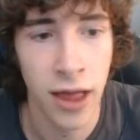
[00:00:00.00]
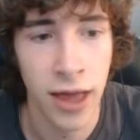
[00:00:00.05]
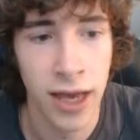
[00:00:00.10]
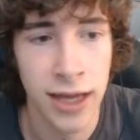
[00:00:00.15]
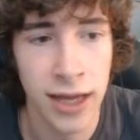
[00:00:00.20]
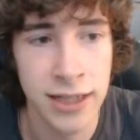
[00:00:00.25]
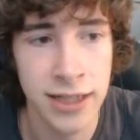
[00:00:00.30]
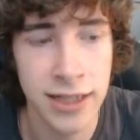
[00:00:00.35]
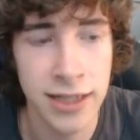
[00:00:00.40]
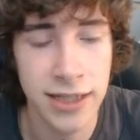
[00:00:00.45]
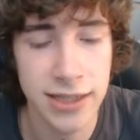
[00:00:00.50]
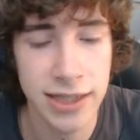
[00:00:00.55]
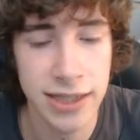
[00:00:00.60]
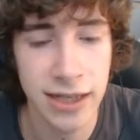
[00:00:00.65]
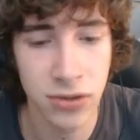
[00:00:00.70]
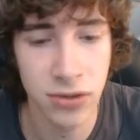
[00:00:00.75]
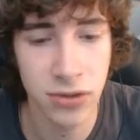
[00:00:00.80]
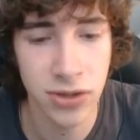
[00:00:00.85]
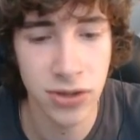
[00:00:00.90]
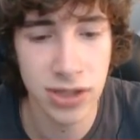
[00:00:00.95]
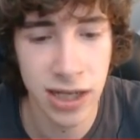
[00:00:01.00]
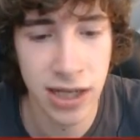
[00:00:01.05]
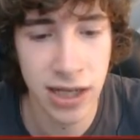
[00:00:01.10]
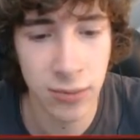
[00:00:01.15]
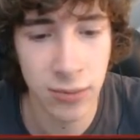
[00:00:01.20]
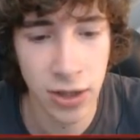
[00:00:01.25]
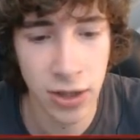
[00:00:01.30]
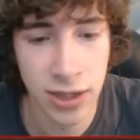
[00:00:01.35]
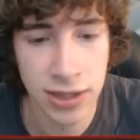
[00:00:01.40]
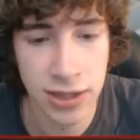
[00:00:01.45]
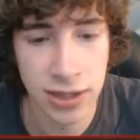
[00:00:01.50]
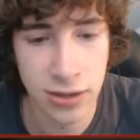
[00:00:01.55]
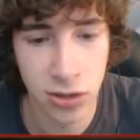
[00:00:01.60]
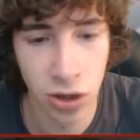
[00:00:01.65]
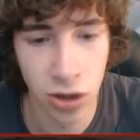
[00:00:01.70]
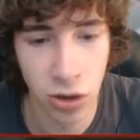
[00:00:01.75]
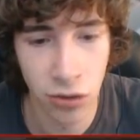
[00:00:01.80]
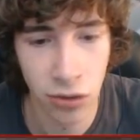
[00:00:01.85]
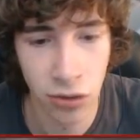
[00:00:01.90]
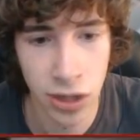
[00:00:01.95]
It didn't say on Steam that this is a
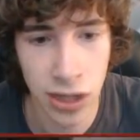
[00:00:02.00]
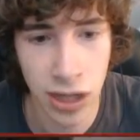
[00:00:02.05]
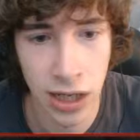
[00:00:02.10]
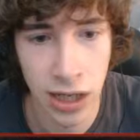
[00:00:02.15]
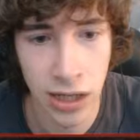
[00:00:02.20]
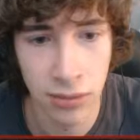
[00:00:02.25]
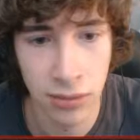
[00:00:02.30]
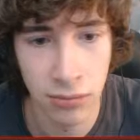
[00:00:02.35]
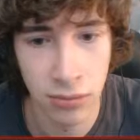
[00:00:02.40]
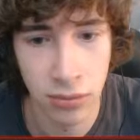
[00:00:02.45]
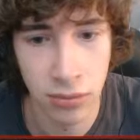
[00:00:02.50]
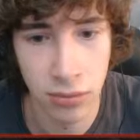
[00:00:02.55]
horror game.